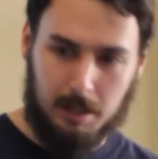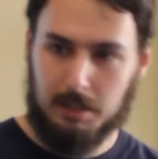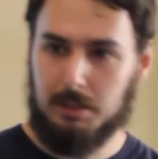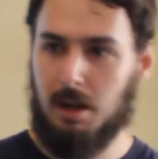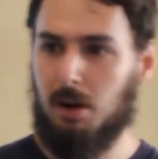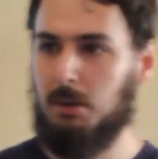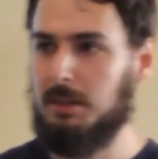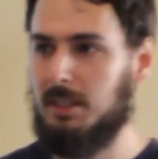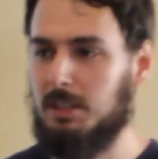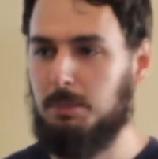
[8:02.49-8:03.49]
So
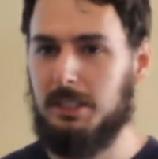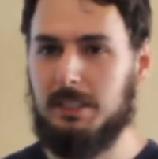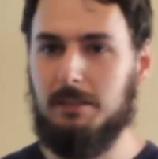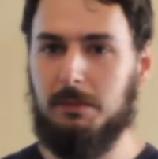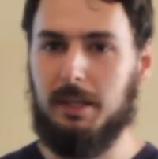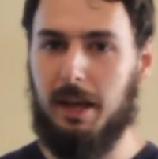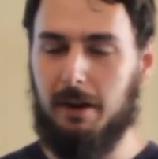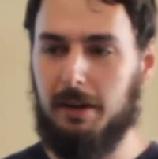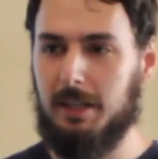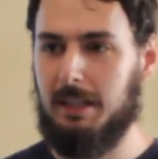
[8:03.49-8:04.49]
the specific
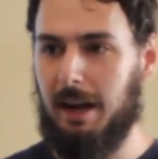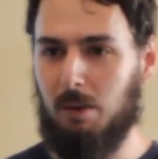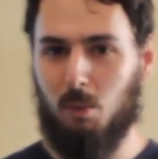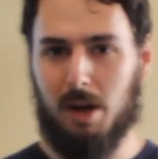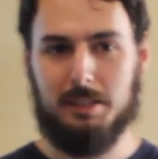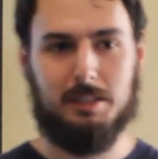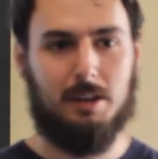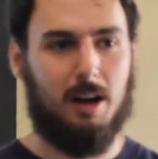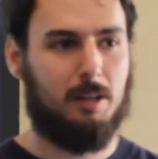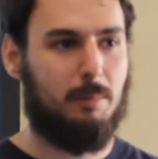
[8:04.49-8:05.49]
area that I want to
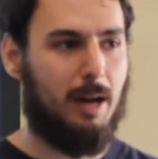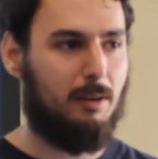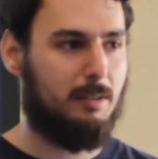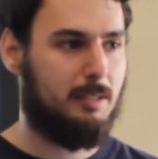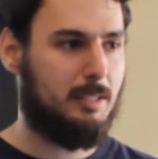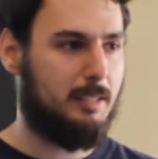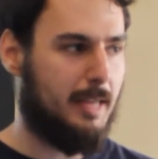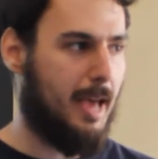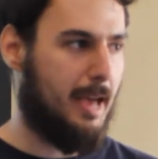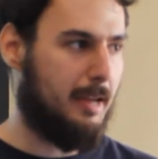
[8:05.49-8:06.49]
talk about
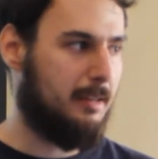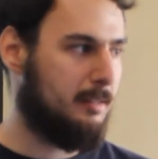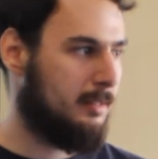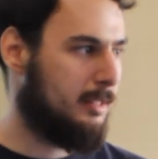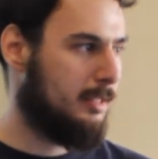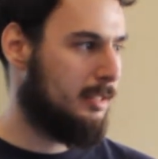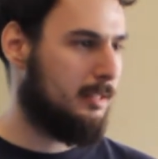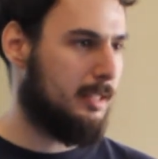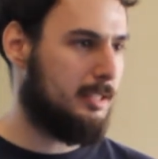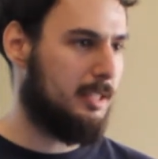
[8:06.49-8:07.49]
today
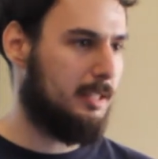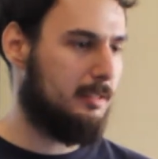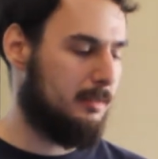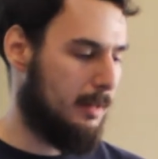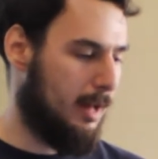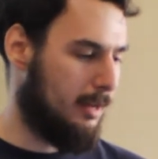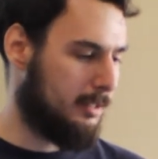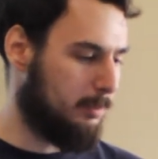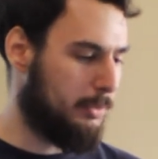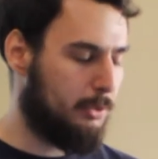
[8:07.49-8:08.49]
is in uh,
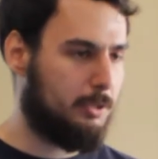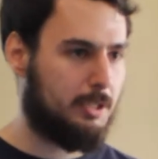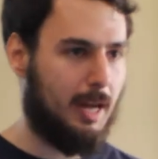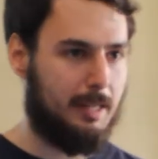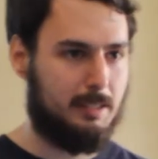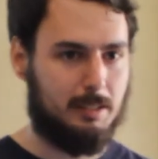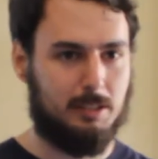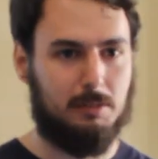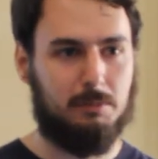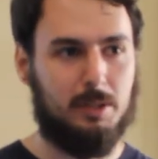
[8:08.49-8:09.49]
computer is
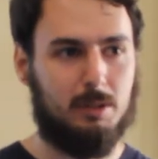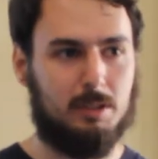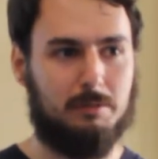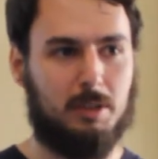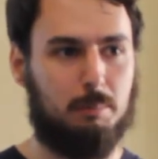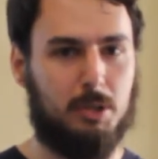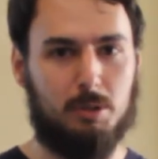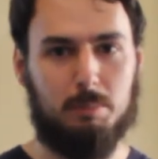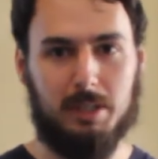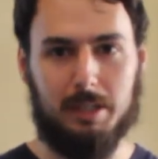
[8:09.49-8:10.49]
the field of
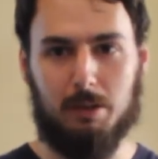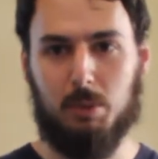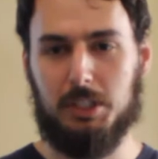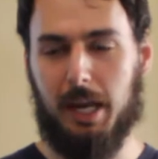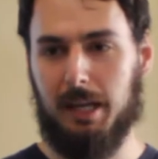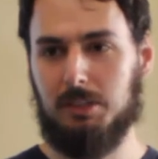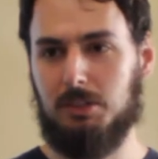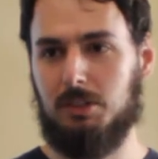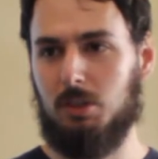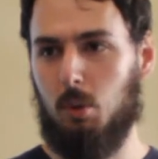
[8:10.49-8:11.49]
computability, which
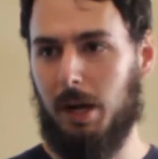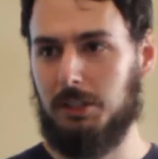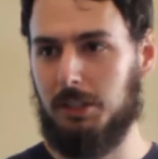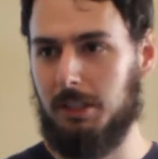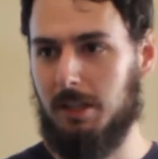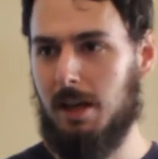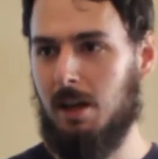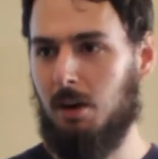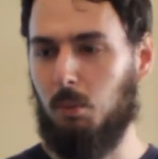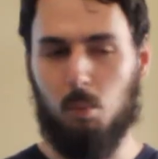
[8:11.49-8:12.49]
answers the question,
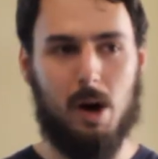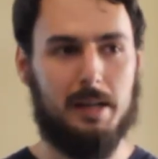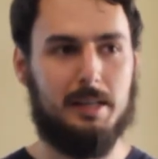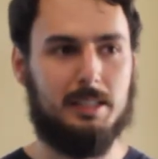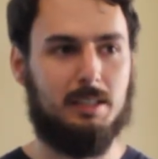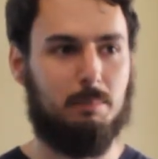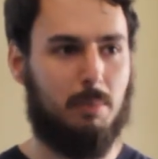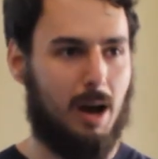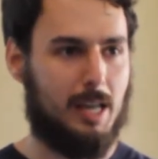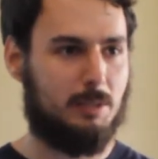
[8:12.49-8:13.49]
what is it
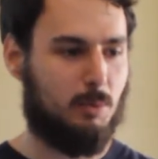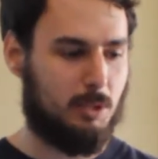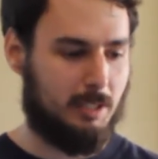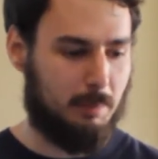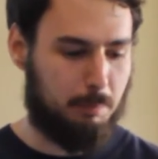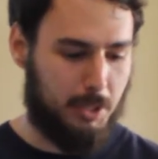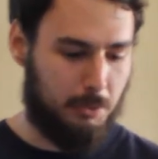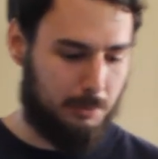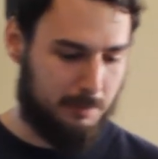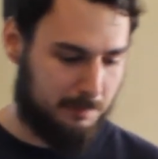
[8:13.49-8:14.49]
possible to compute?